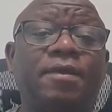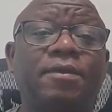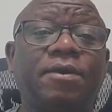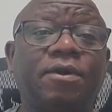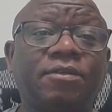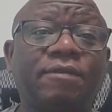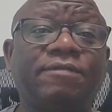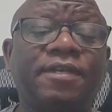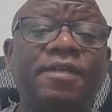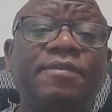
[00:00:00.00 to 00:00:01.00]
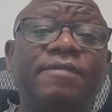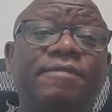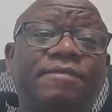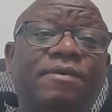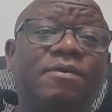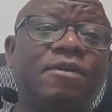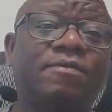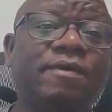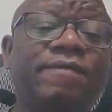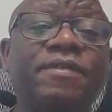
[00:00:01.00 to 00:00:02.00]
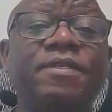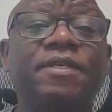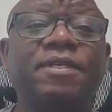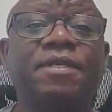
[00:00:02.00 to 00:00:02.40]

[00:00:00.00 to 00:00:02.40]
your cost of sales from your gross profit,